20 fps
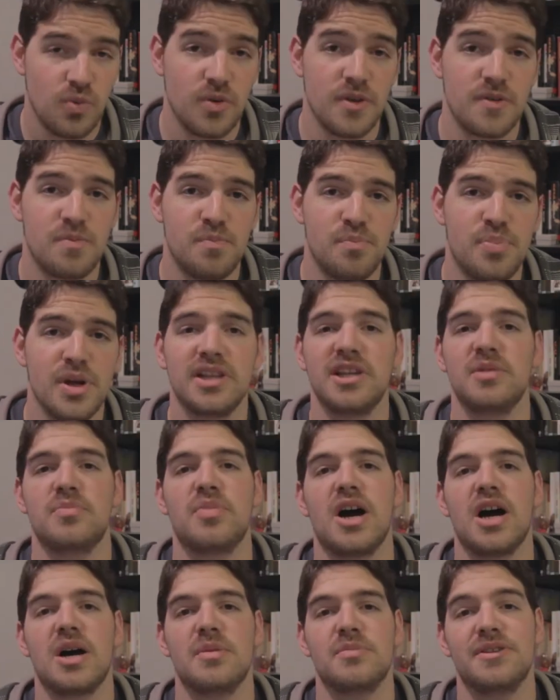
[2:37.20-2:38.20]
with Billy
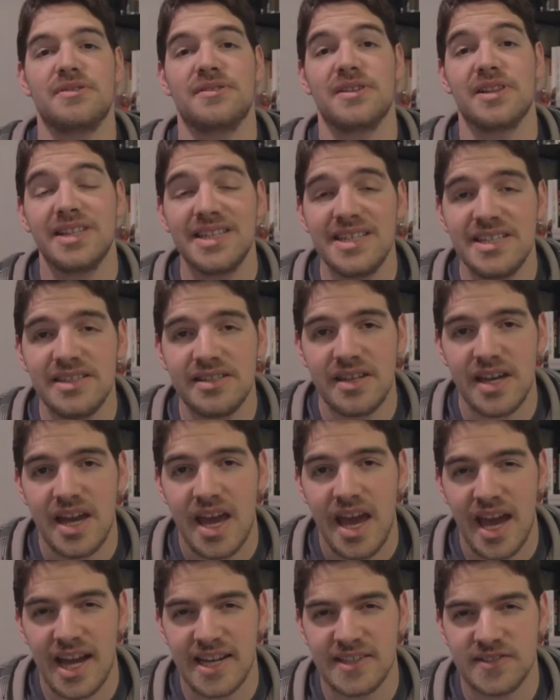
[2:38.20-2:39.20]
Bob in the lead
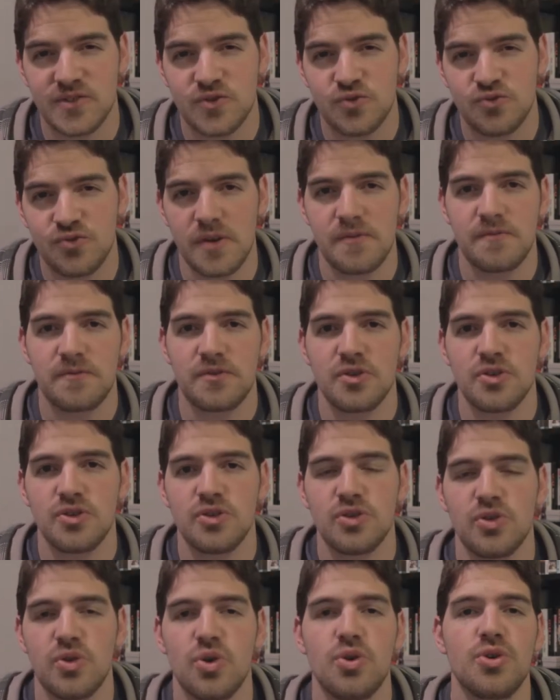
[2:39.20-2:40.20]
as
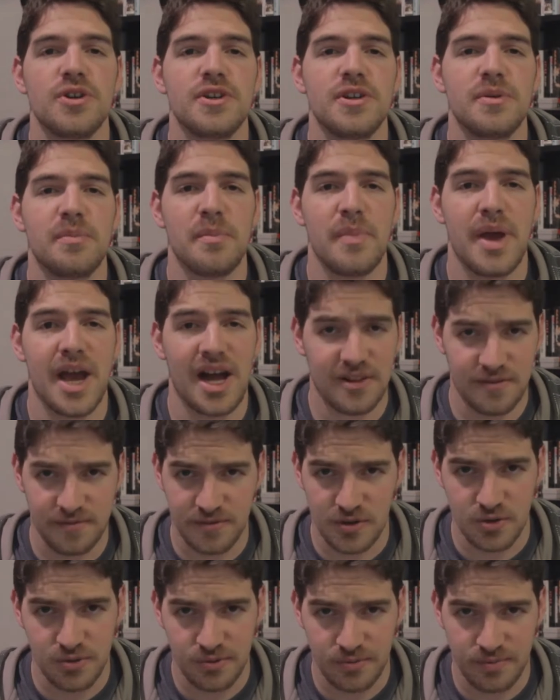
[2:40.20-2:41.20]
Drifter Lorne
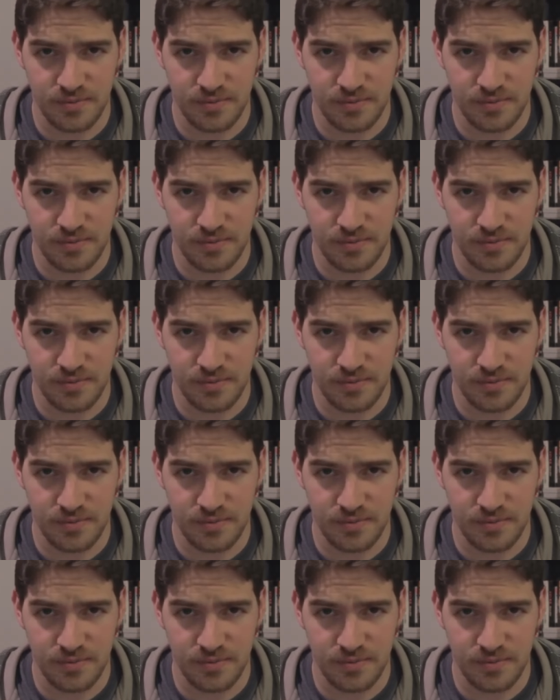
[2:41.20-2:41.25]
Malvo.